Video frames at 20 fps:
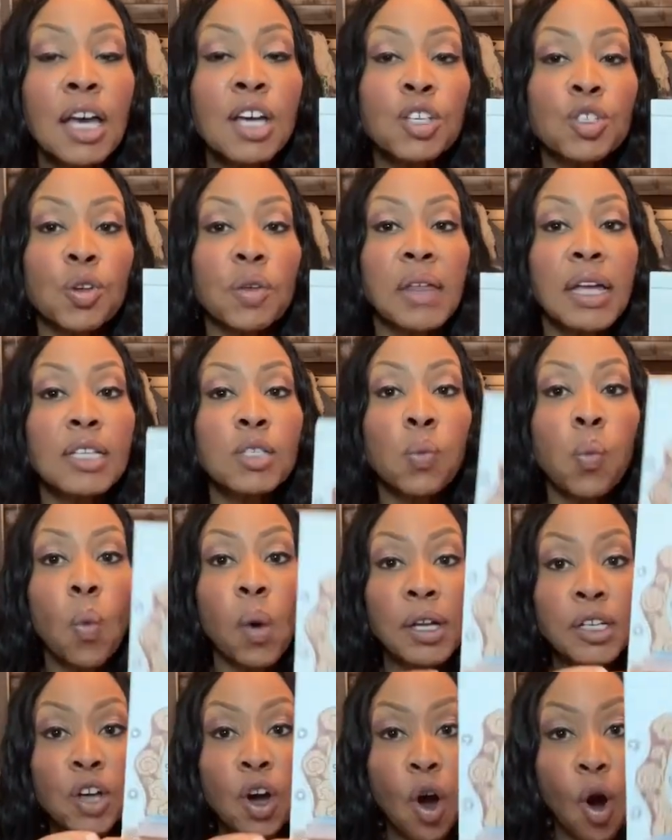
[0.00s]
So that's
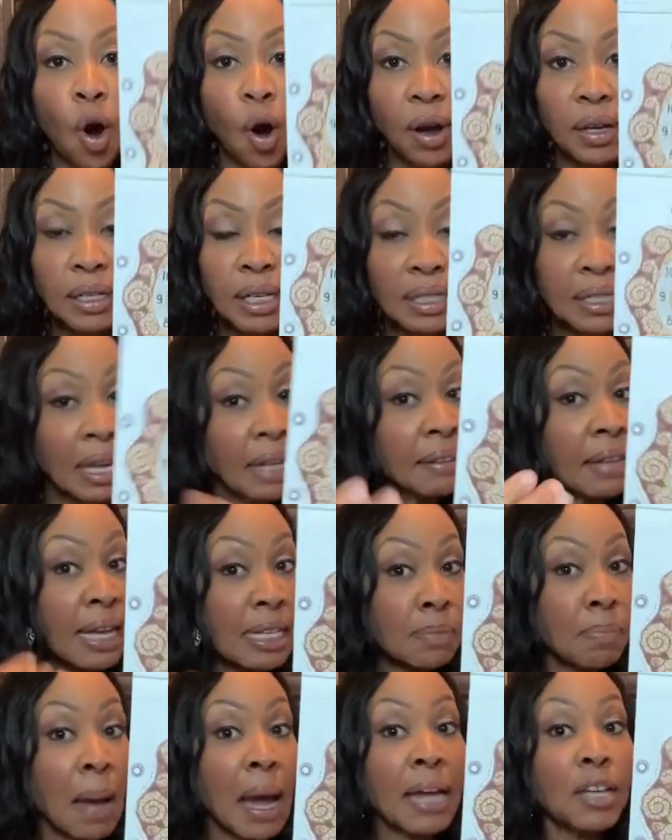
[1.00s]
one card. Again,
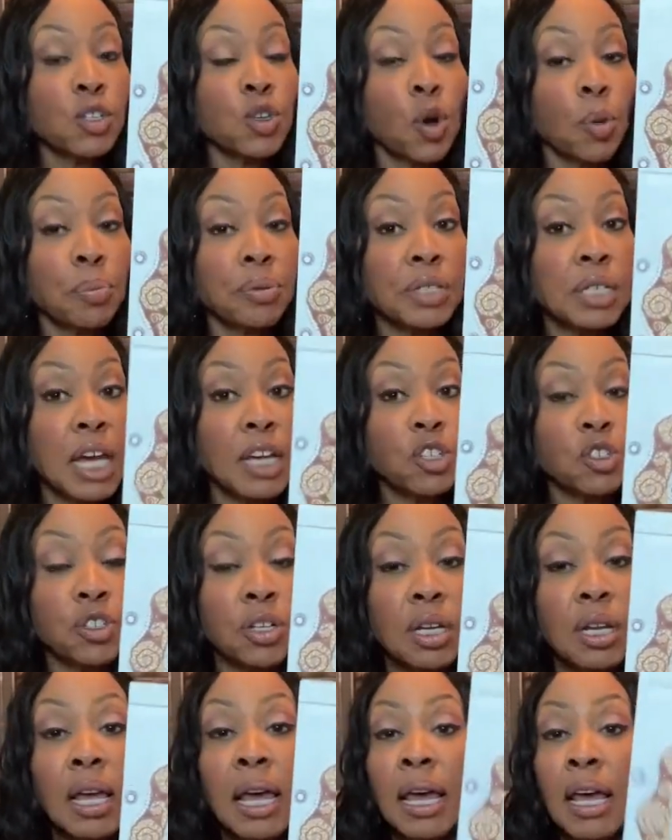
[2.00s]
that's my
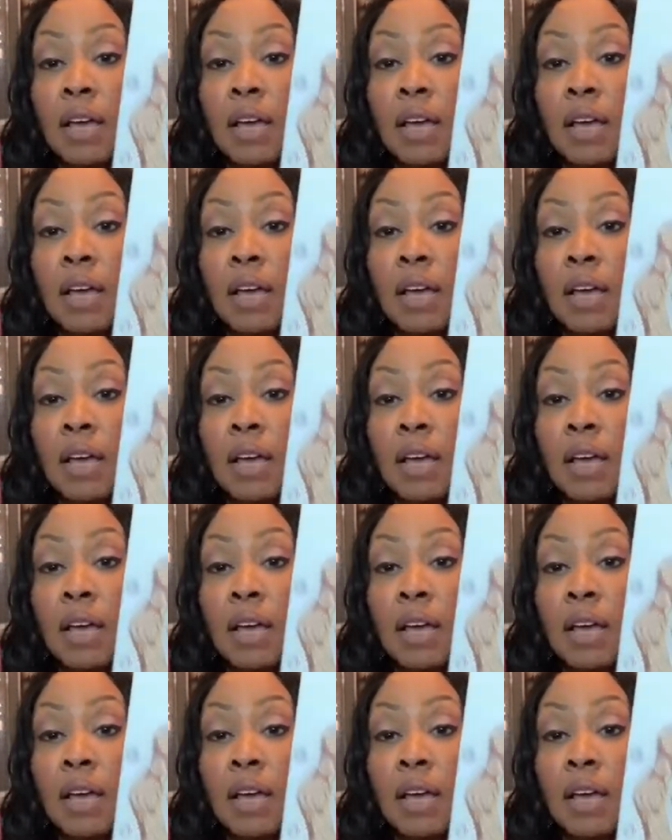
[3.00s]
interpretation.